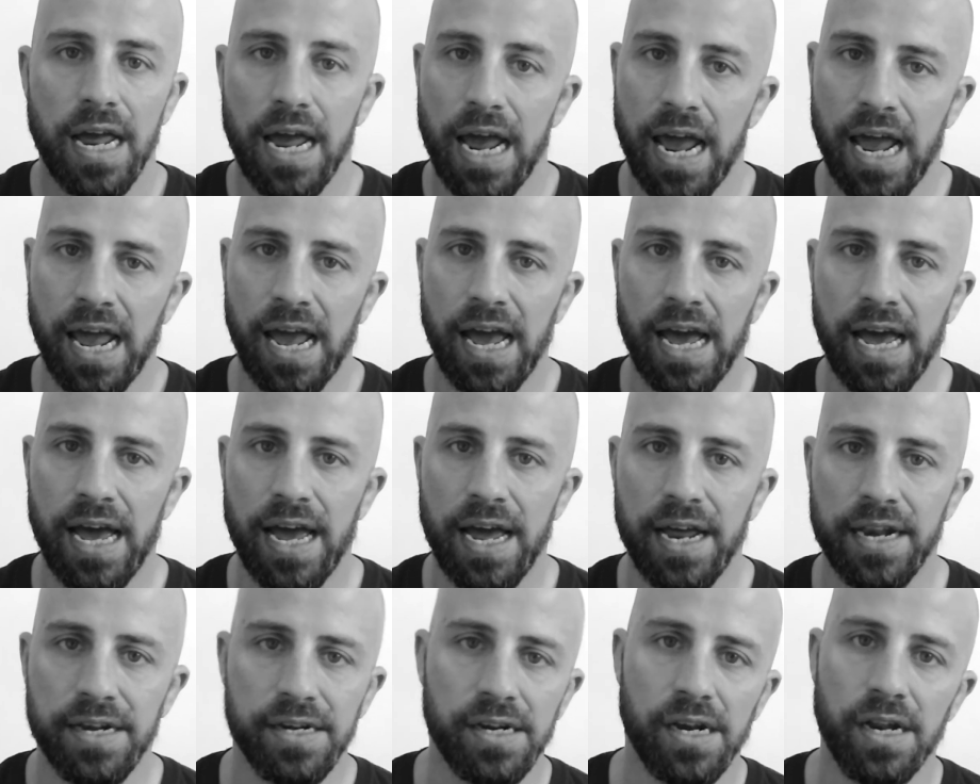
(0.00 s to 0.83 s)

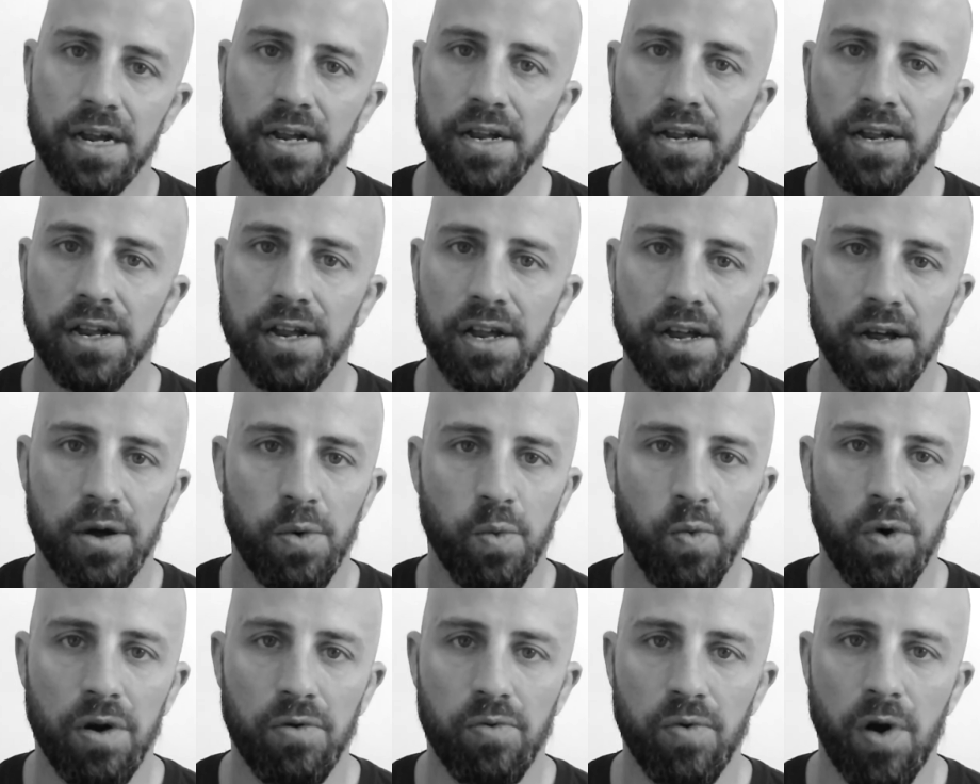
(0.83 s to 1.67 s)
and
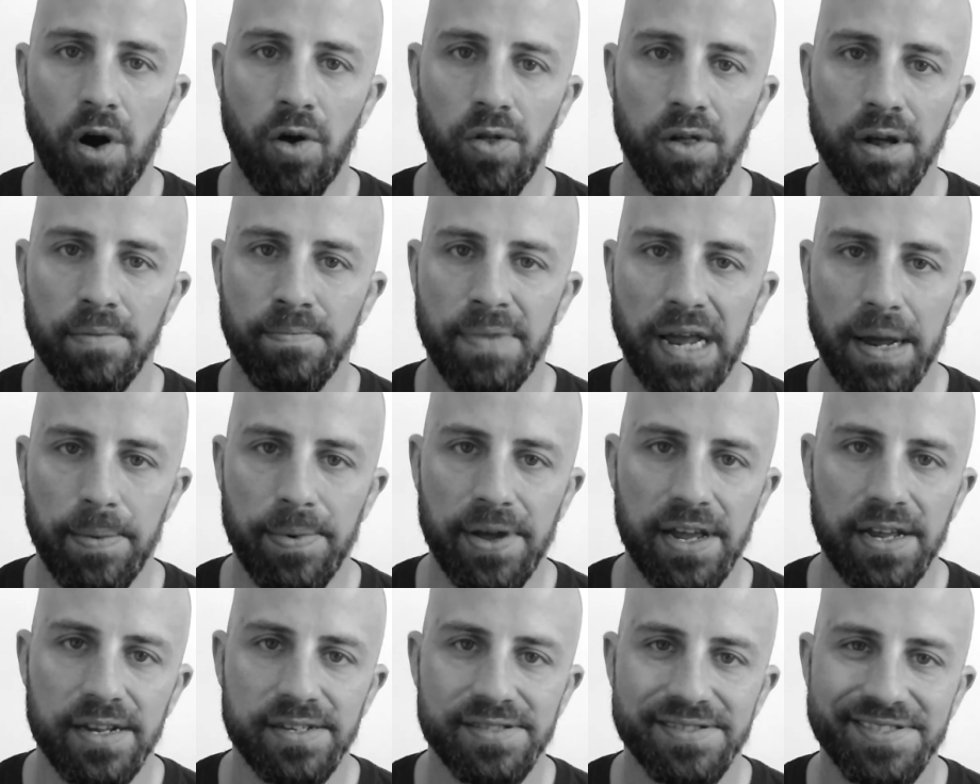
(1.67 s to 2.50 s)
we're rolling,
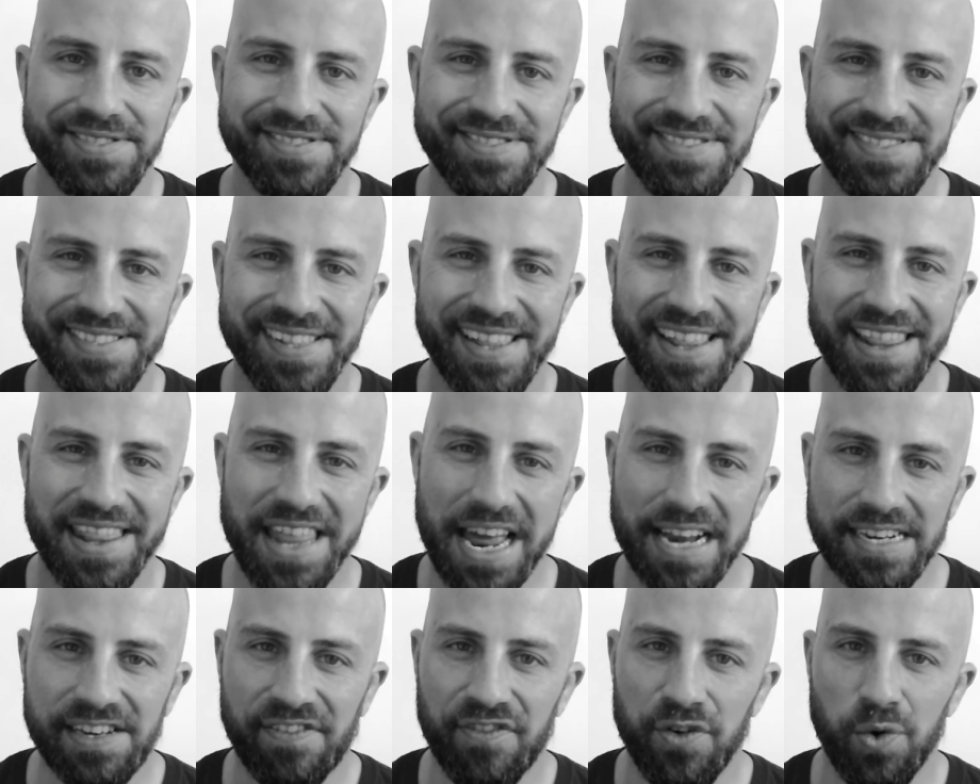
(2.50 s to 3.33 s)
baby.
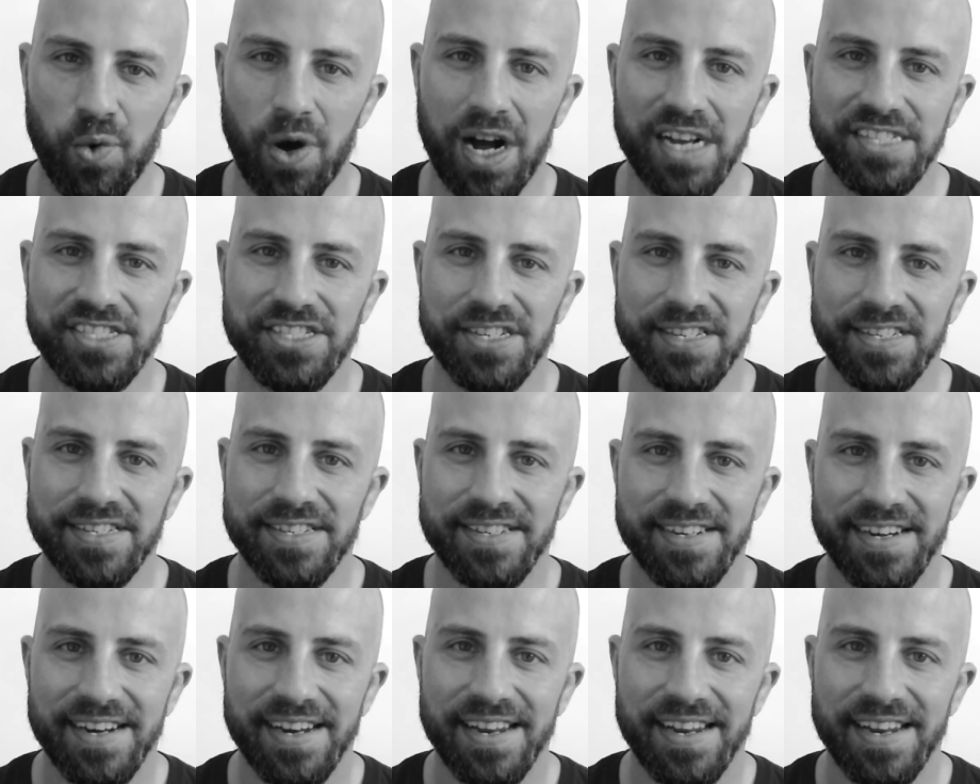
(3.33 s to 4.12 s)
Thanks for watching.